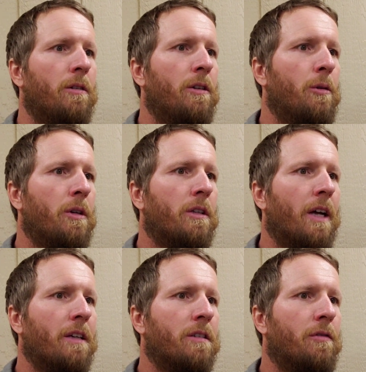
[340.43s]
you would
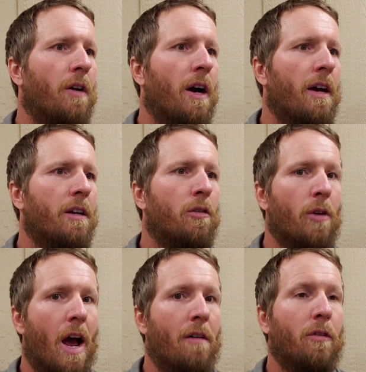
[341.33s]
classify
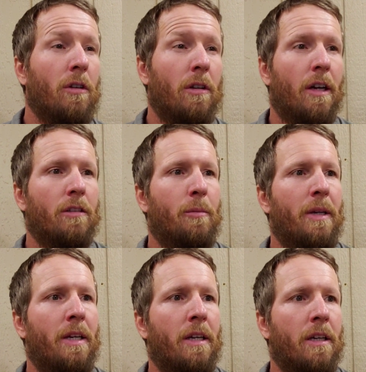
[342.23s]
gravel as
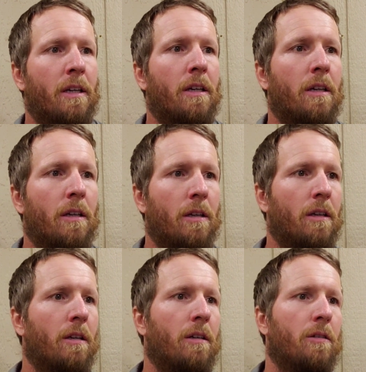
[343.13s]
being,
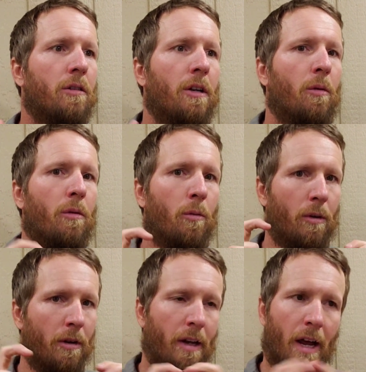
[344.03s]
so now
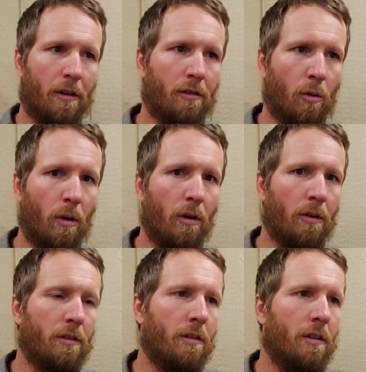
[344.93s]
we're out of
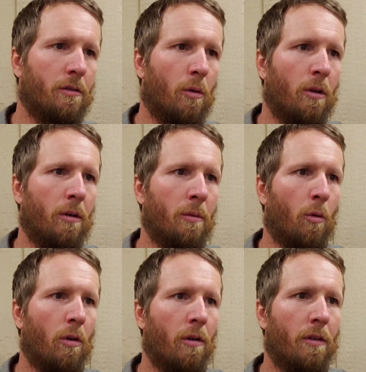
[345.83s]
soil. This isn't soil
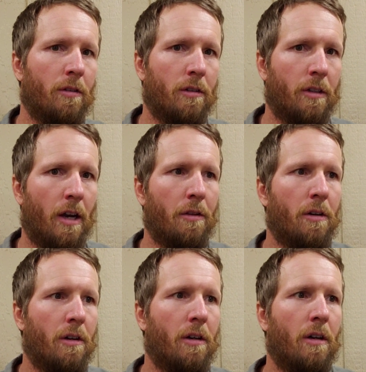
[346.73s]
anymore. This is
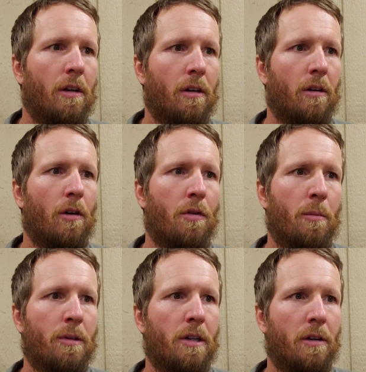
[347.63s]
other earthy
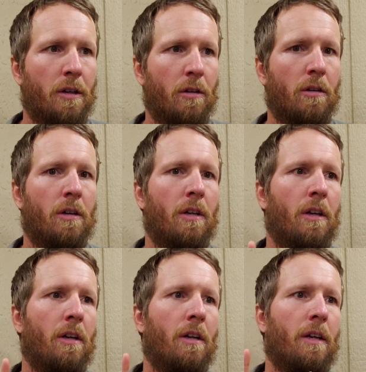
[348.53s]
material.
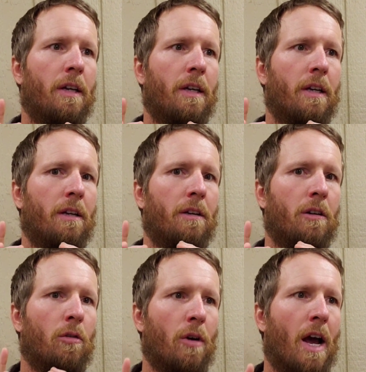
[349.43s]
And
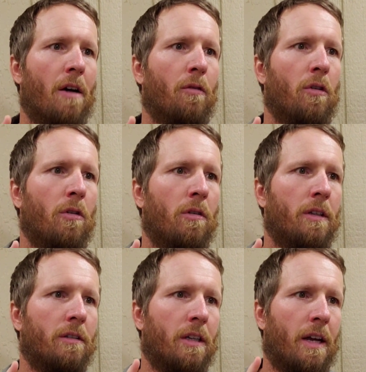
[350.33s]
gravel
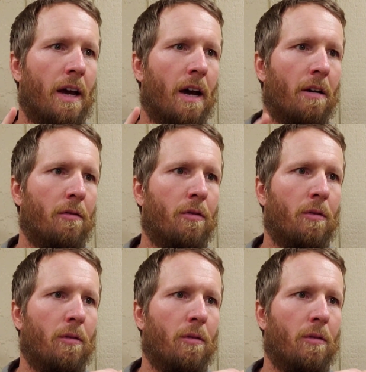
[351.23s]
is going to have